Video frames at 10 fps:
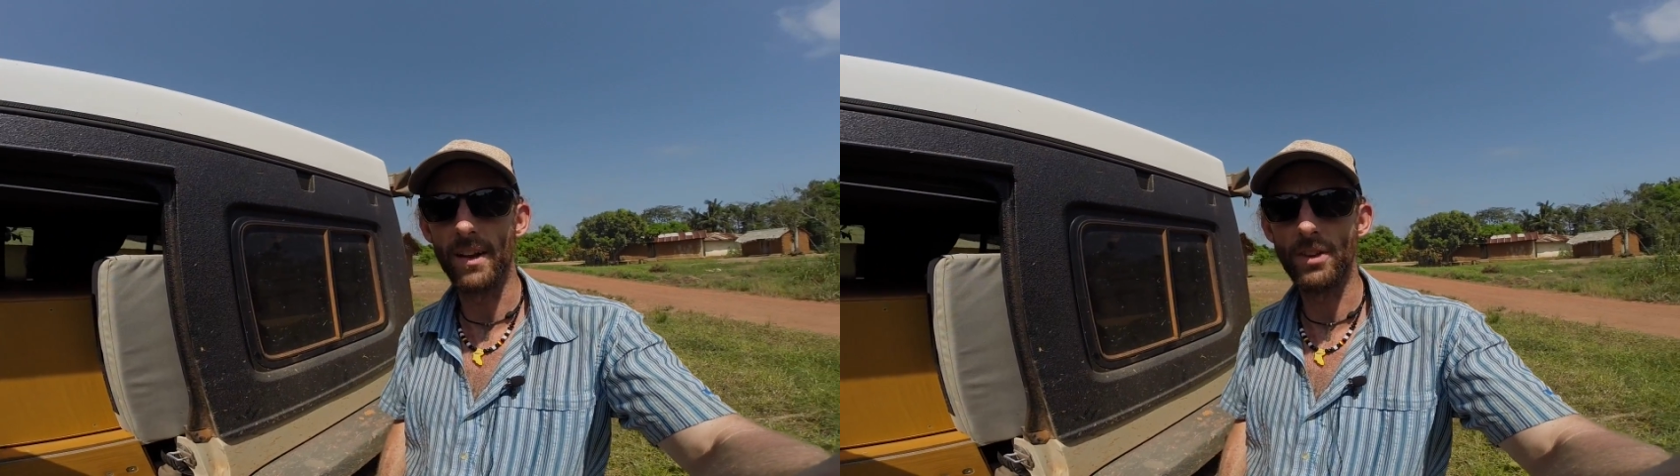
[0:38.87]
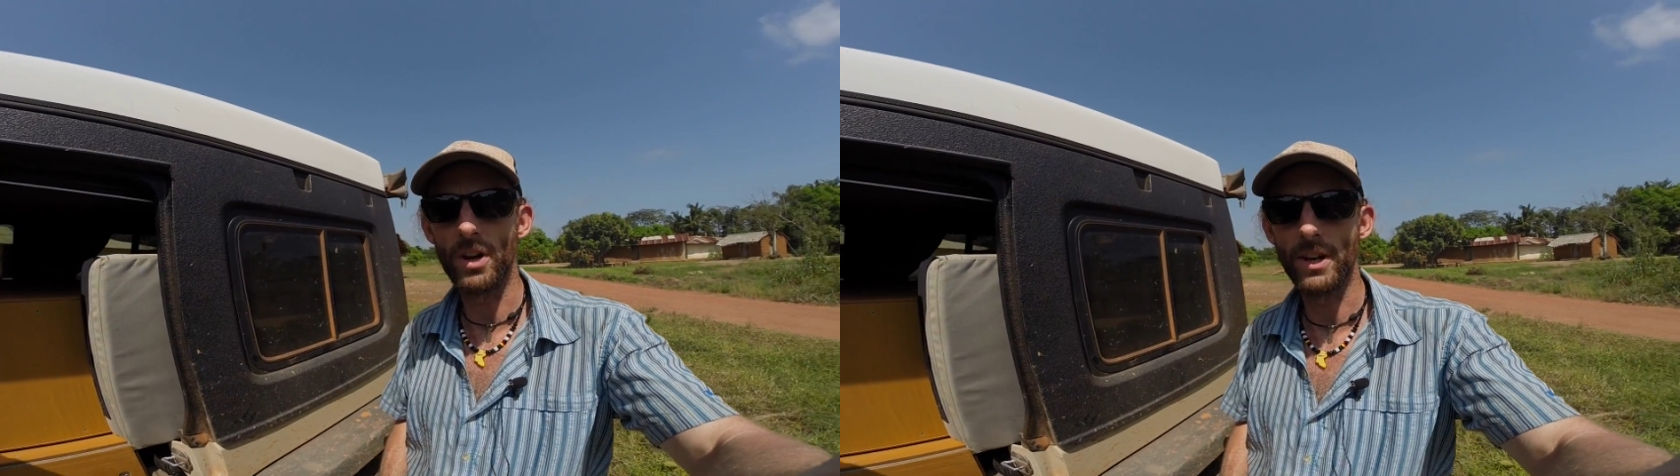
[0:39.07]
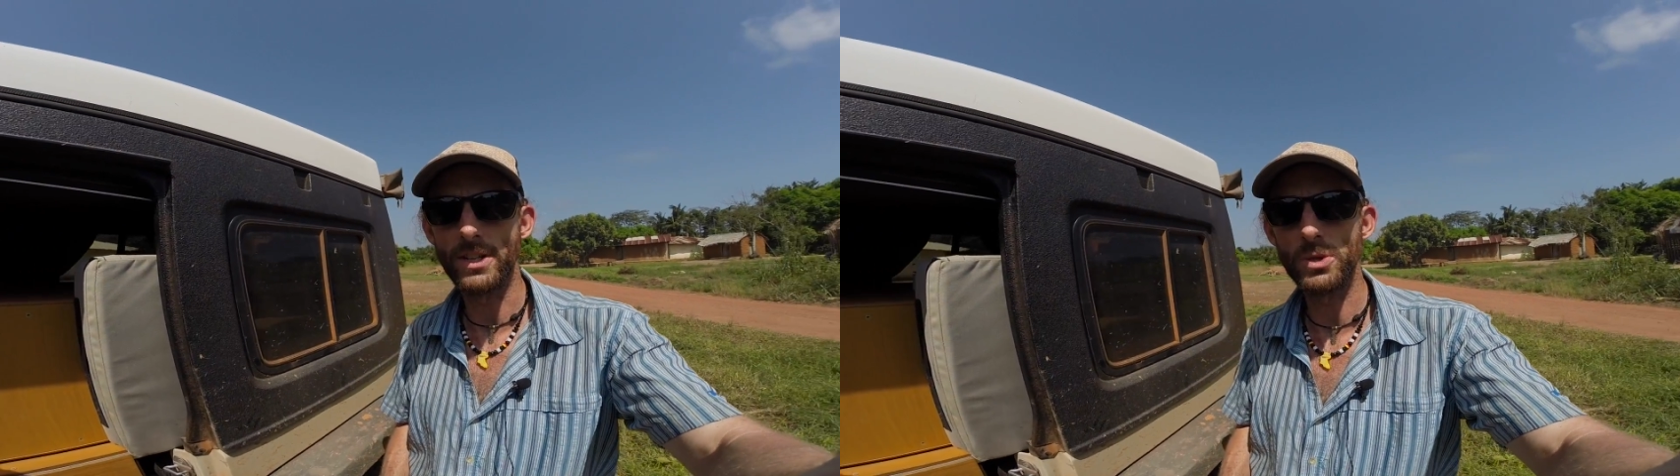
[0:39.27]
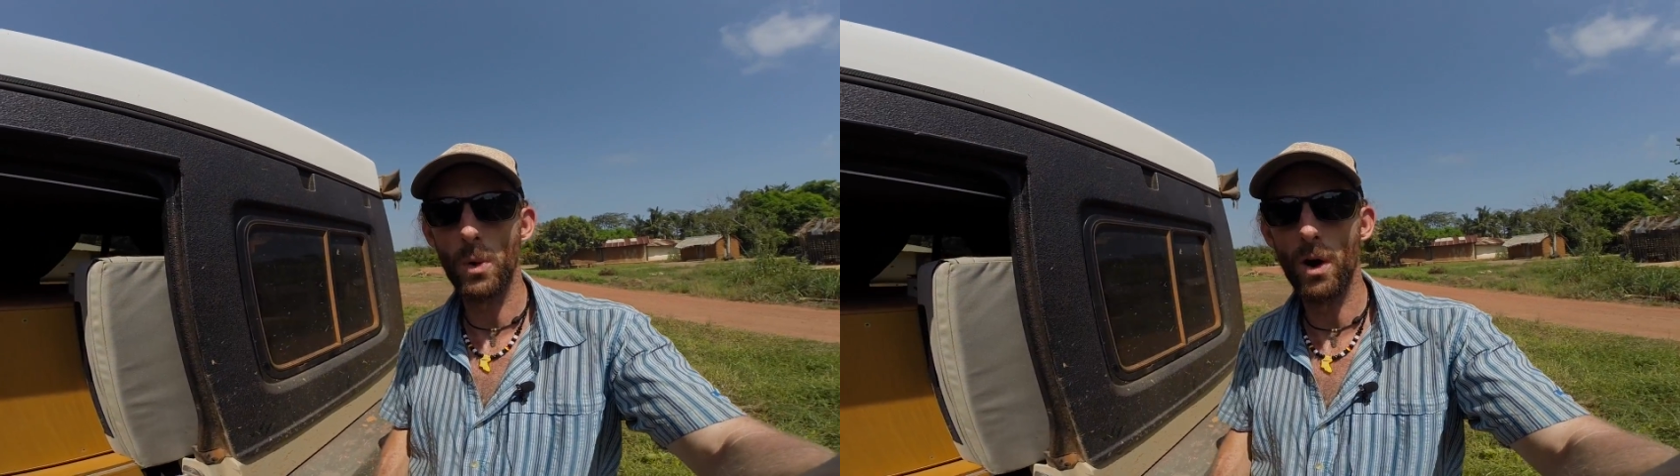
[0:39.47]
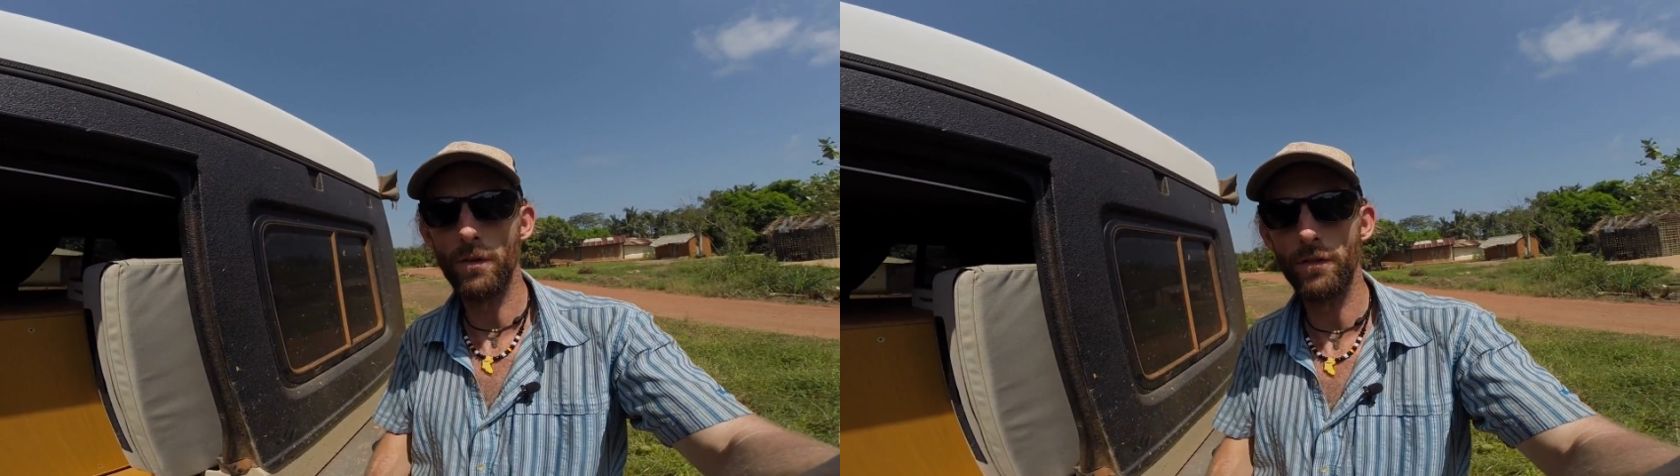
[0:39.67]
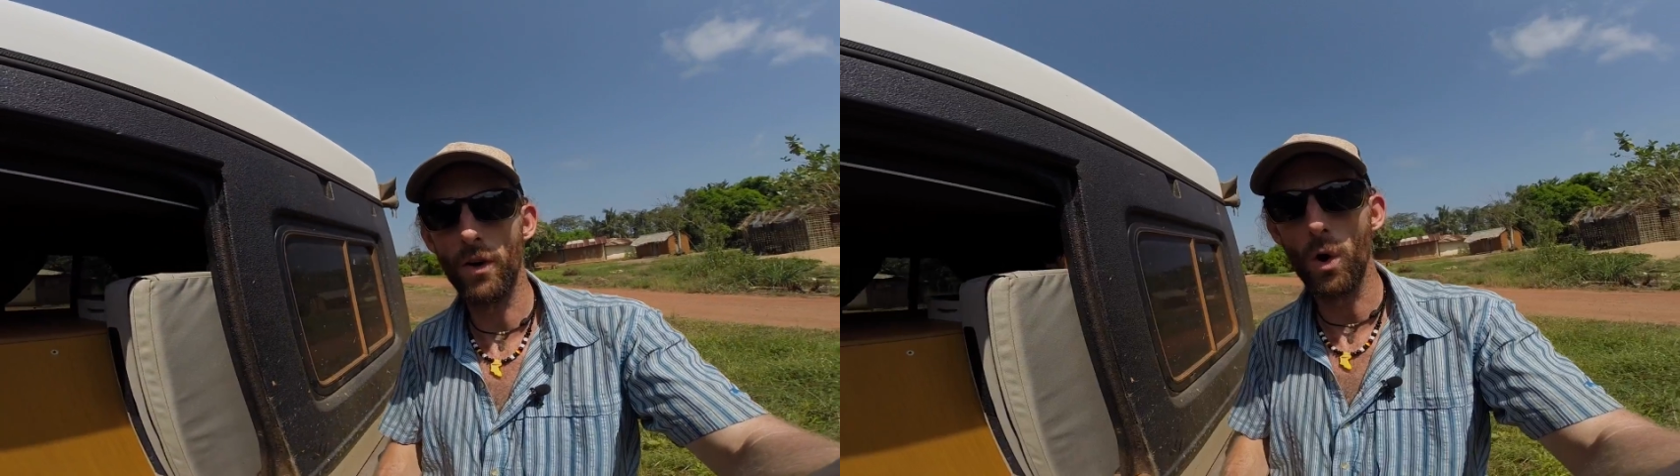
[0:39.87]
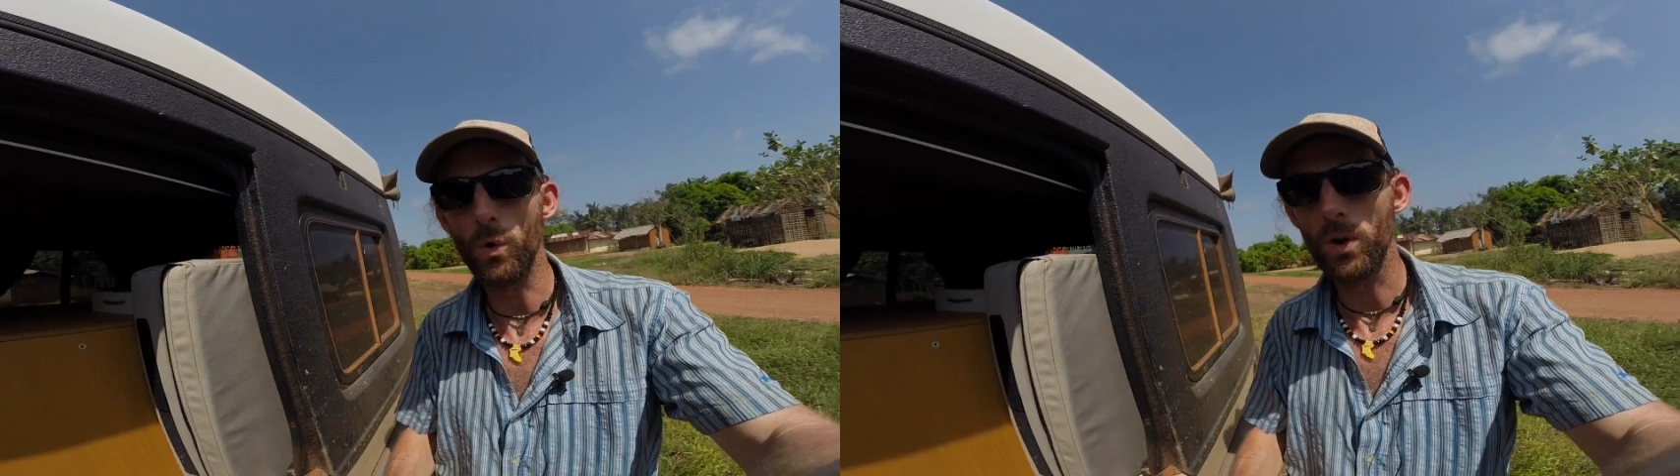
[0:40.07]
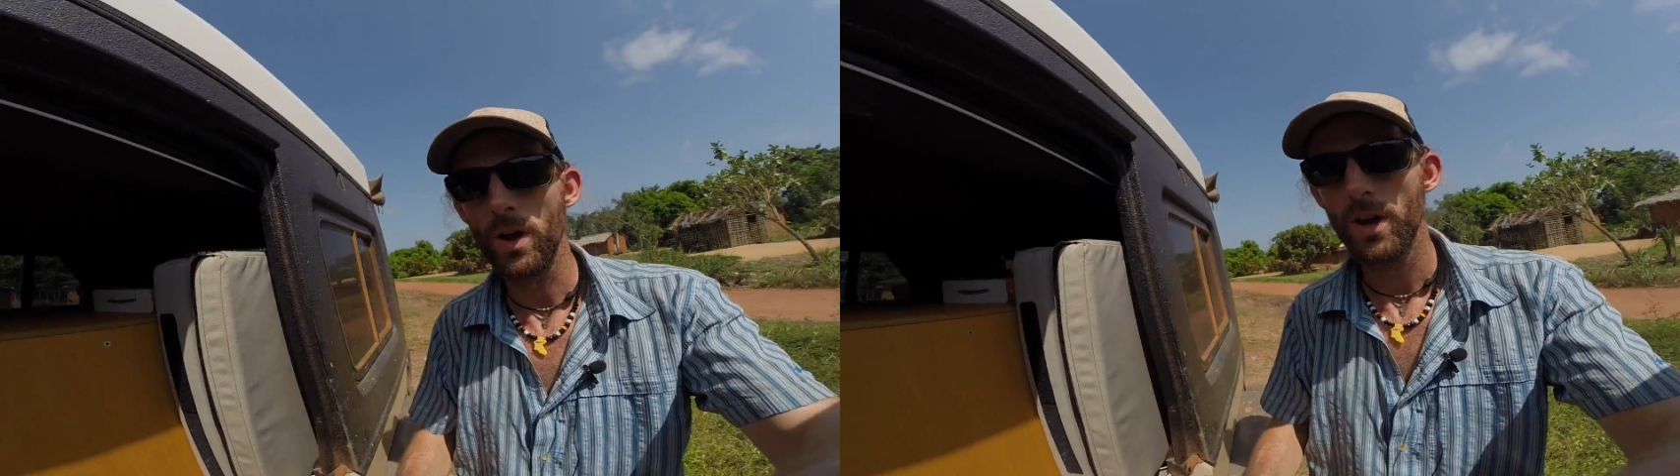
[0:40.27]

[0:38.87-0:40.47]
I've got a 12 volt